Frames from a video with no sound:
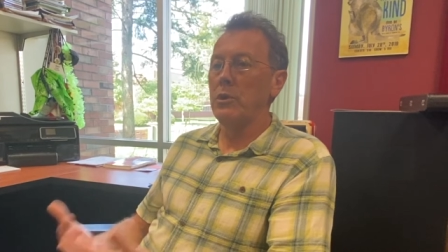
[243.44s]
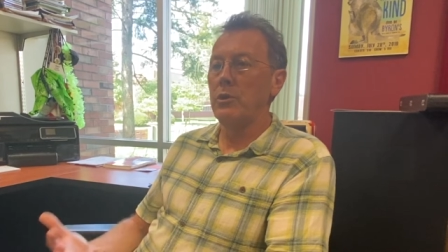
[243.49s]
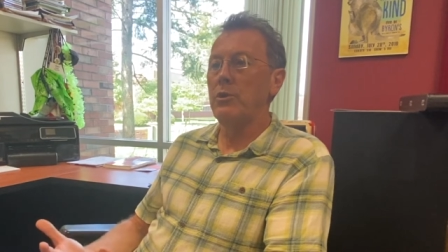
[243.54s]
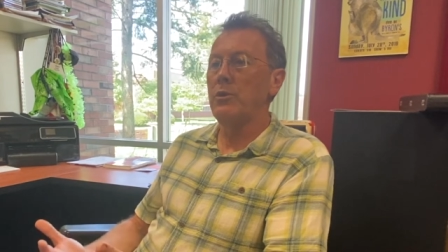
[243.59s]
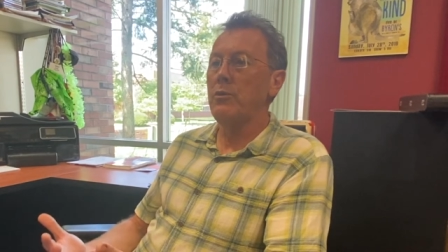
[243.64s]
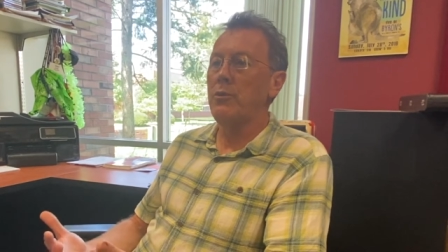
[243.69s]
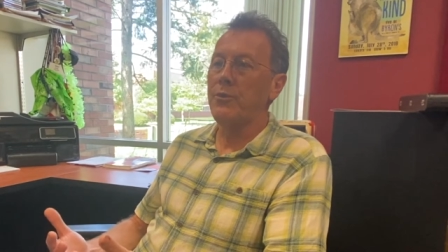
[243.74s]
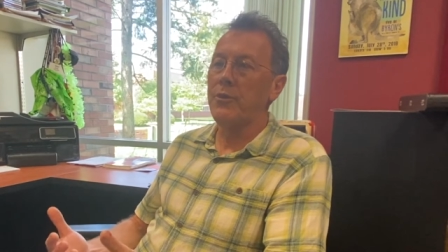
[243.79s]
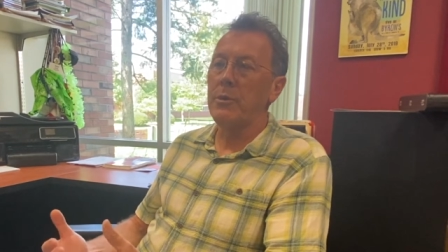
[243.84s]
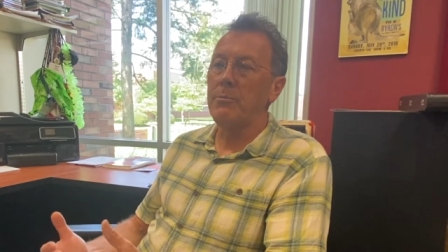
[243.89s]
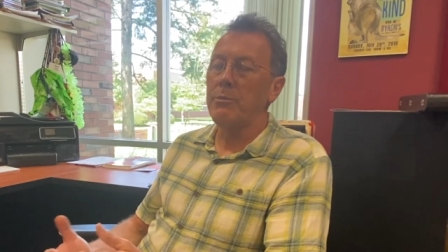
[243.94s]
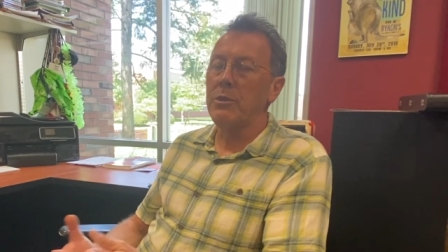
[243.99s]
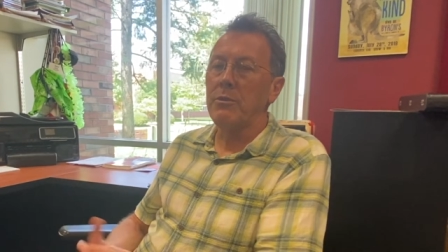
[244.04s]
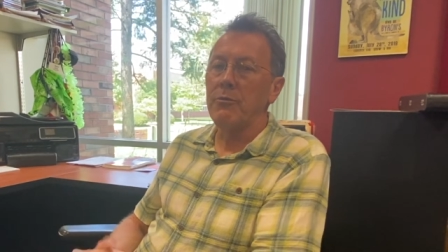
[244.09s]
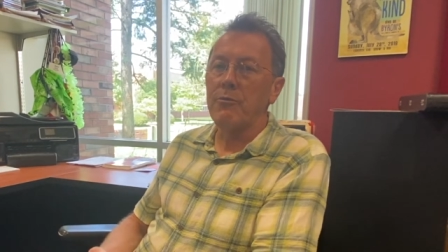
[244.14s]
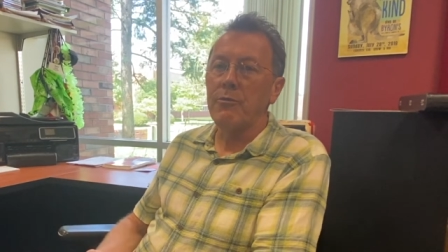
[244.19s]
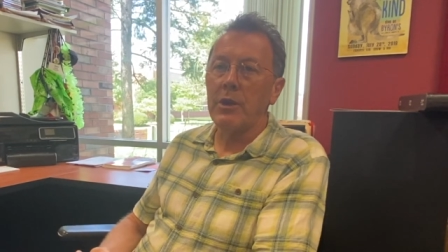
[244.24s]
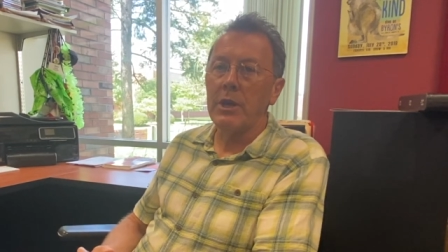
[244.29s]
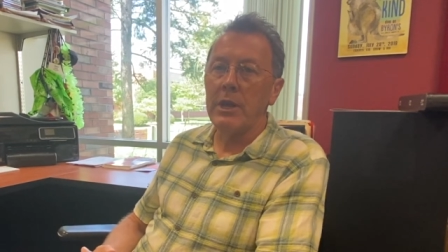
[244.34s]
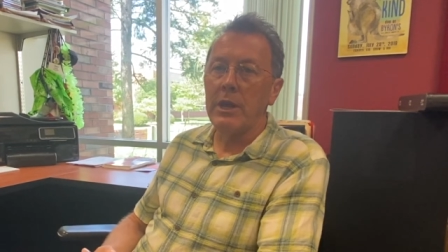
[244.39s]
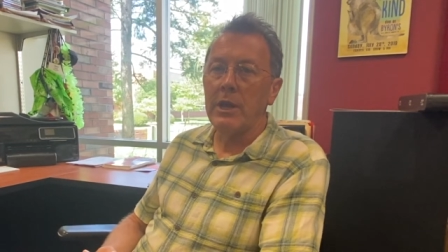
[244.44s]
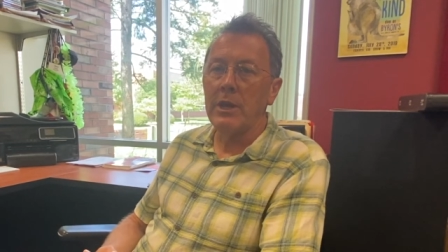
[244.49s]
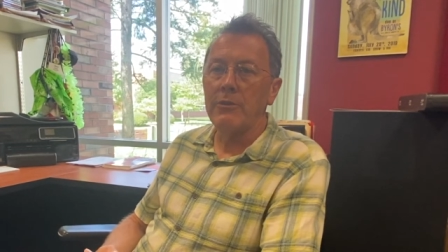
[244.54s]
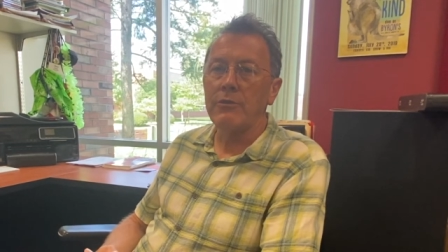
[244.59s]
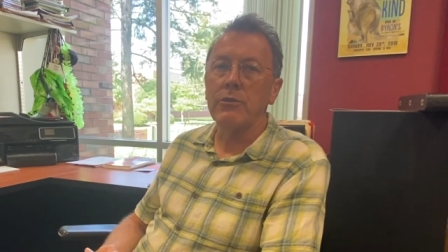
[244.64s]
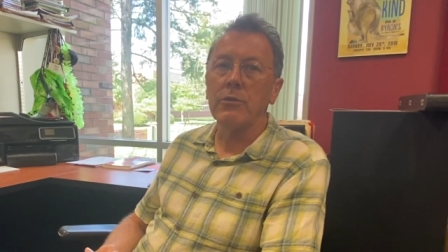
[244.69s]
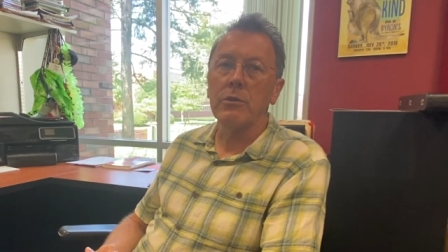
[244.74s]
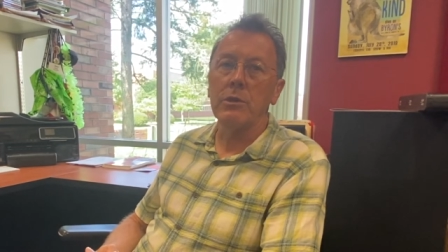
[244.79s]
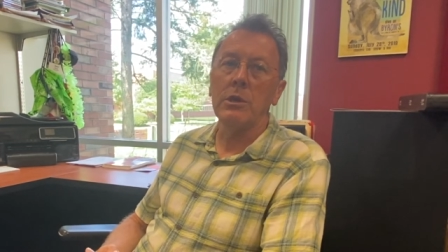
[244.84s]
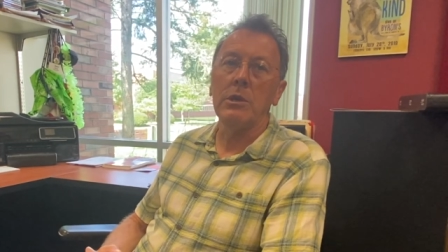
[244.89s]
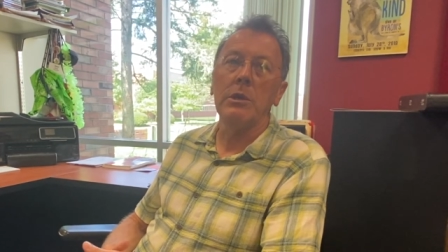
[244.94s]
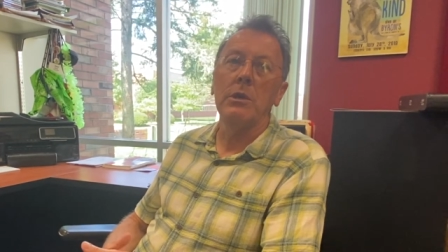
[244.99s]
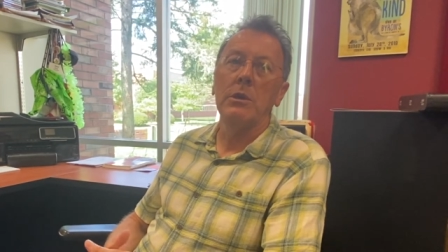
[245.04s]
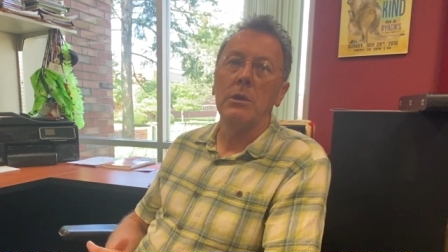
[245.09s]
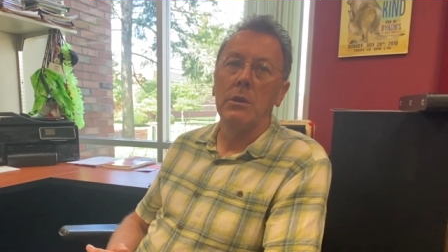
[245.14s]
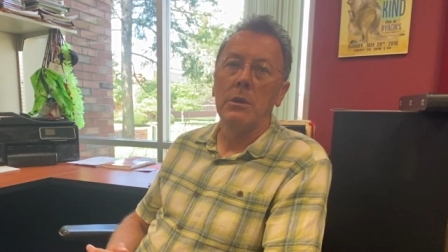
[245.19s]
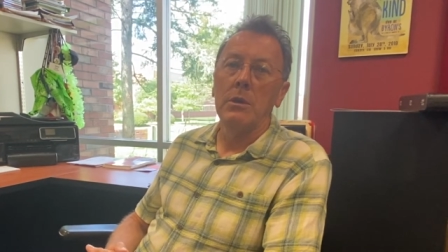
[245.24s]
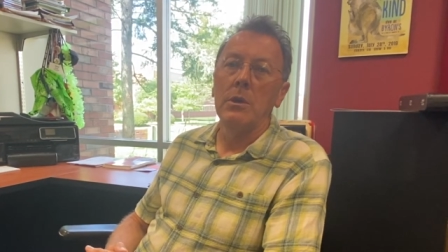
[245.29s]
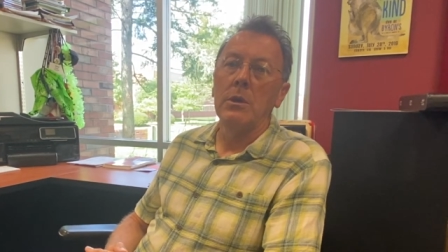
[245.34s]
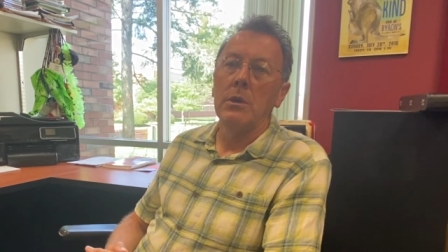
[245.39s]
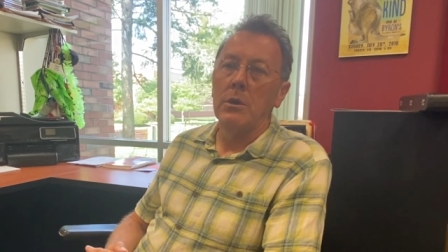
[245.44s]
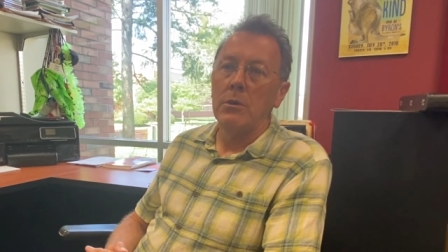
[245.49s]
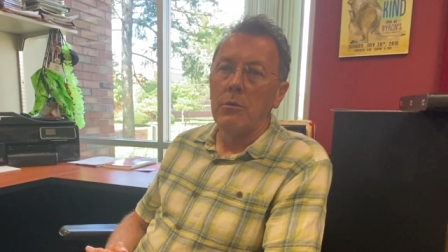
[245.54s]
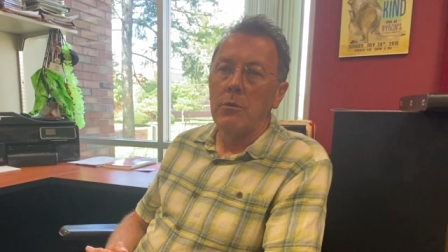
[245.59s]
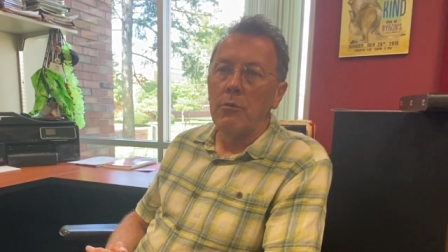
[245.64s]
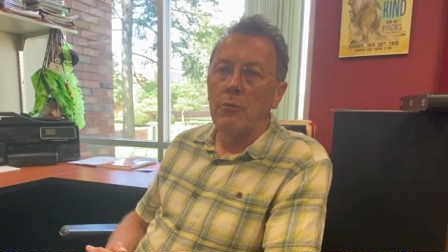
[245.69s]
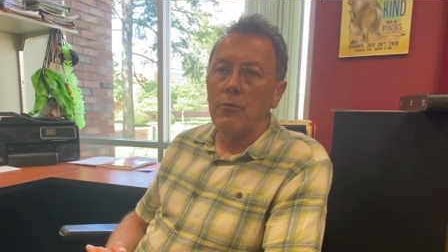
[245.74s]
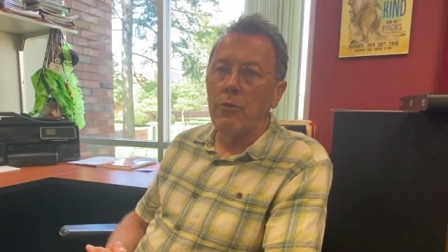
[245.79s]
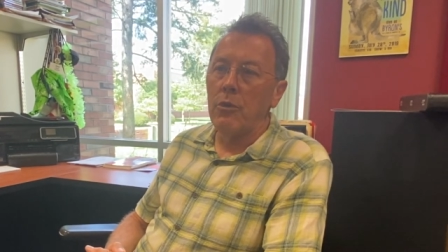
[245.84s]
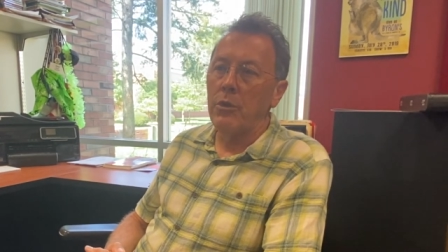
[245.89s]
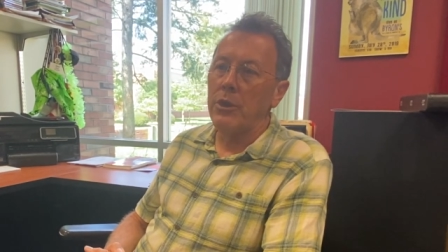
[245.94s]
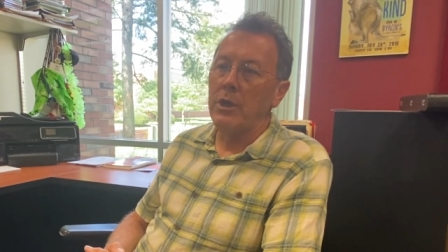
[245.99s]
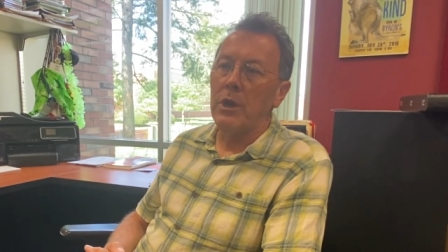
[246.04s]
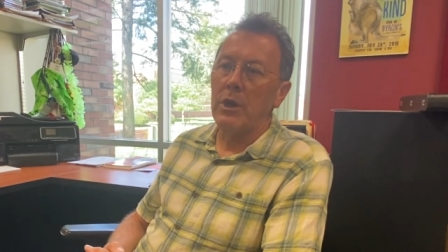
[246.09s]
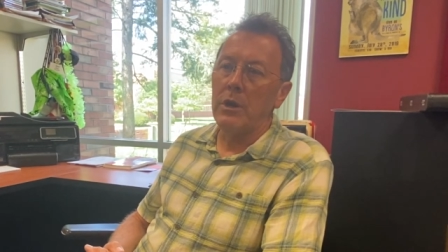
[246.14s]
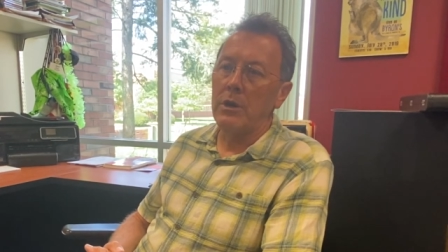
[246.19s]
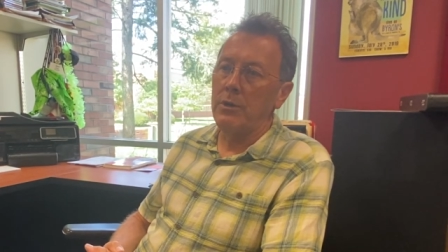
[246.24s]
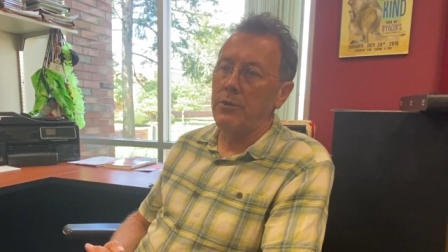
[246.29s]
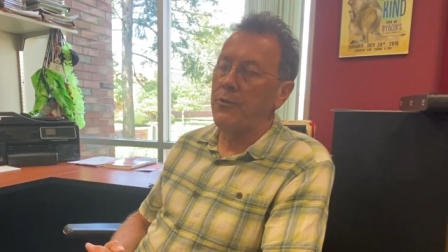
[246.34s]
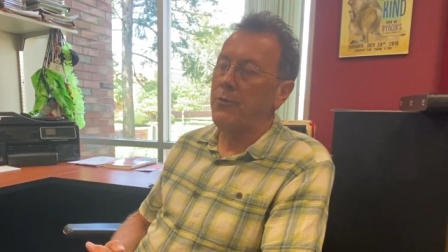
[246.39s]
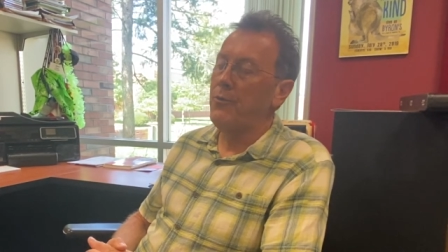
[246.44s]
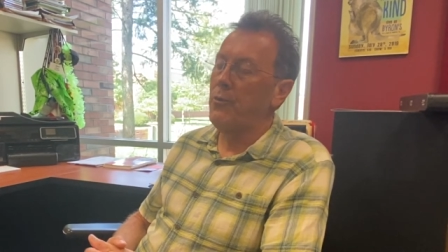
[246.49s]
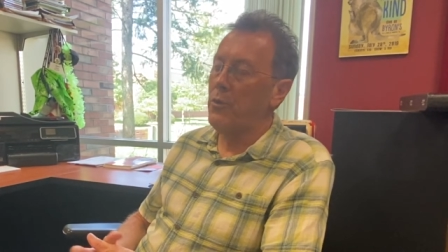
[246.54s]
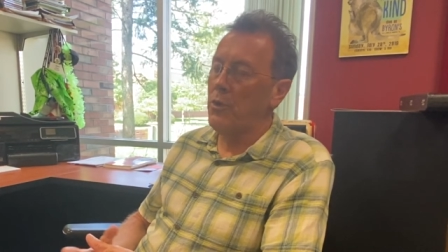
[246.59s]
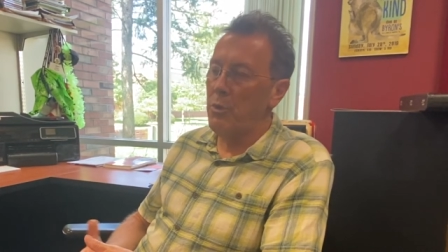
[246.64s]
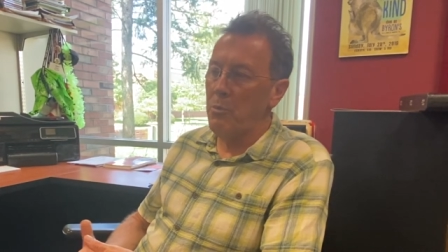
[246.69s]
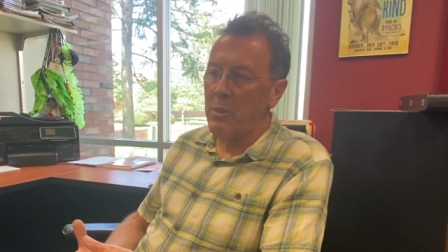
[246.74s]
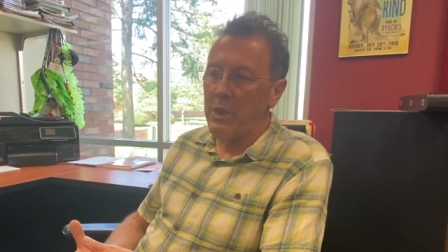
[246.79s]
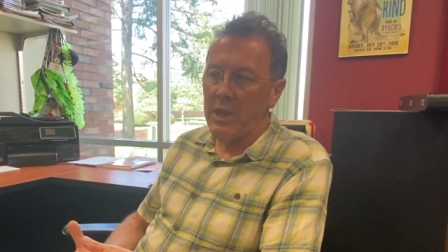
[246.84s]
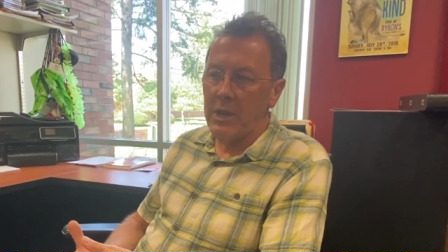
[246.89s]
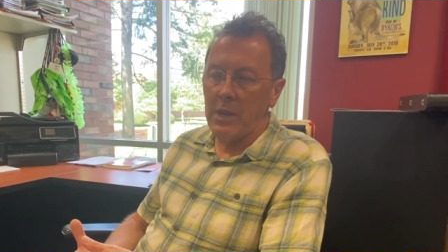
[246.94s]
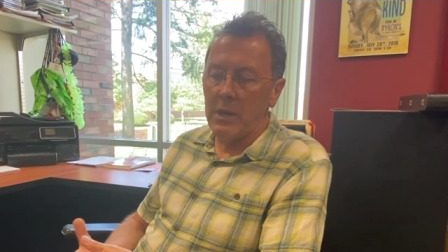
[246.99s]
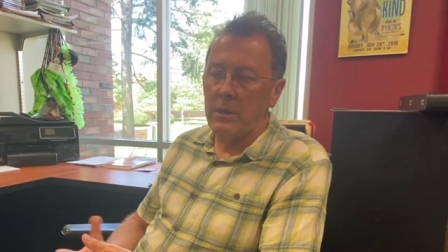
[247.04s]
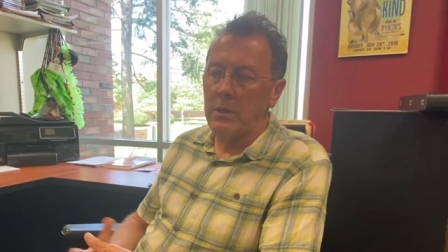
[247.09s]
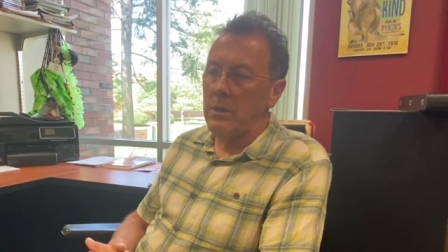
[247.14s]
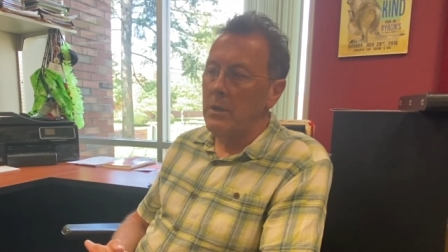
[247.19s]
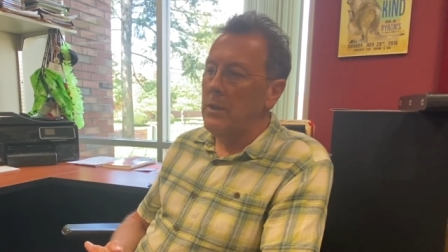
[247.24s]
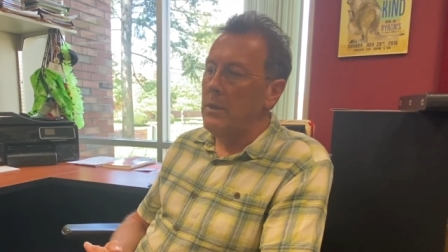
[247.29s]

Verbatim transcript: do something financially for the arts, for the band,